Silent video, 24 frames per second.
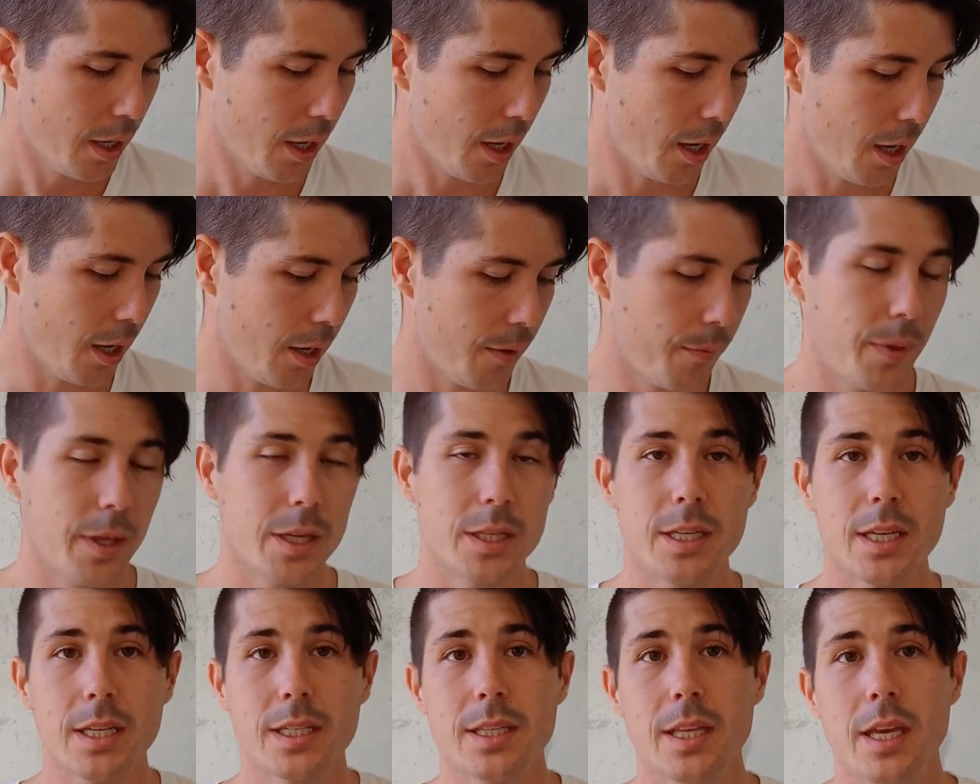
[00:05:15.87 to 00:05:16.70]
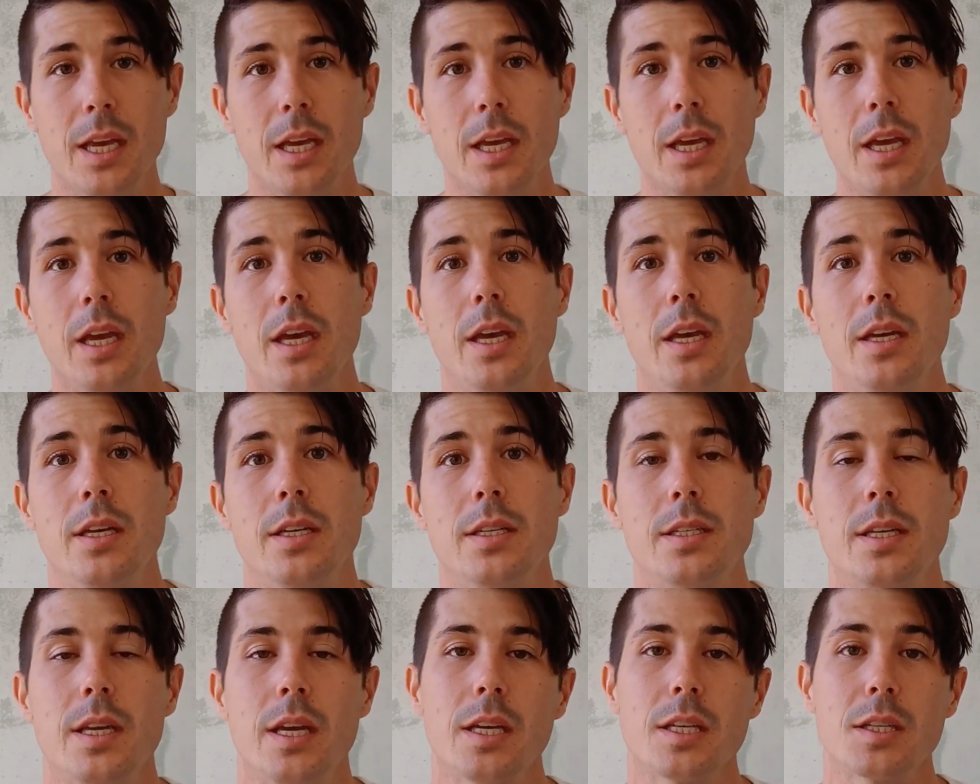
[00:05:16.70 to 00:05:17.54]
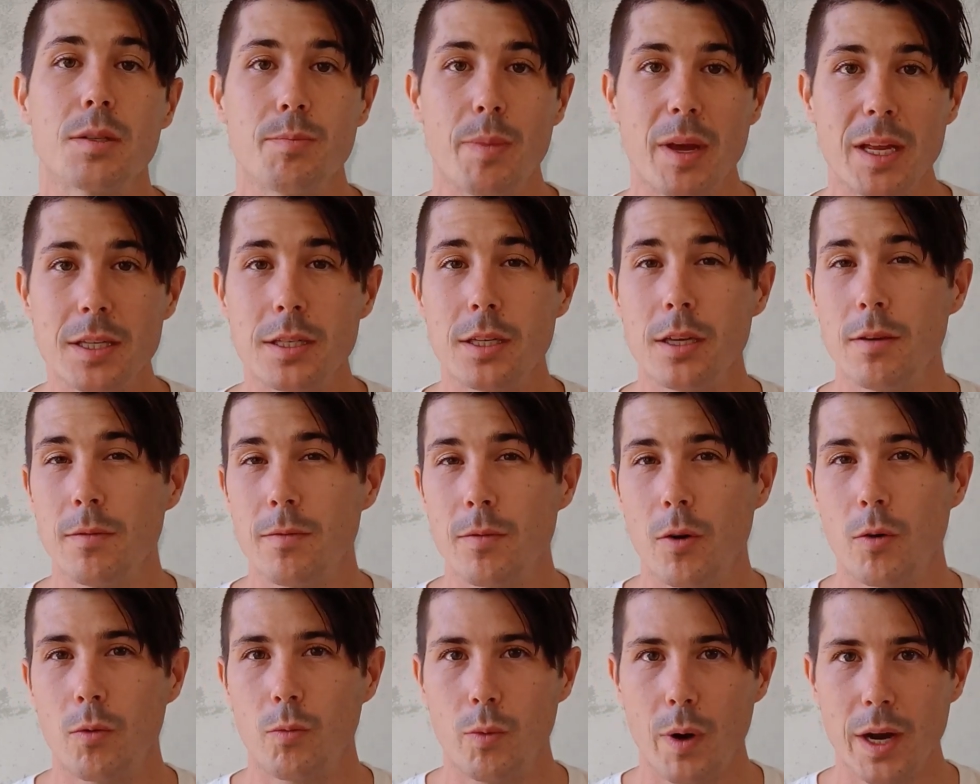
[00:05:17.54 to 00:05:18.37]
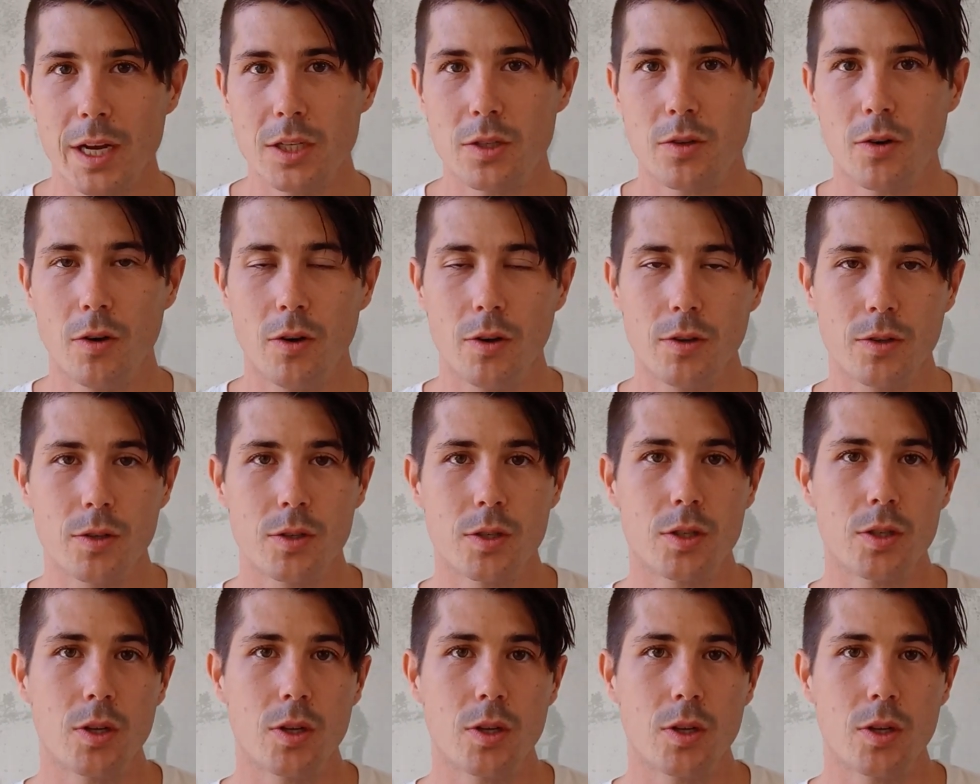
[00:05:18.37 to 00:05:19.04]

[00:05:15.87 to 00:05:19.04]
The sixth thing is expensive restaurants.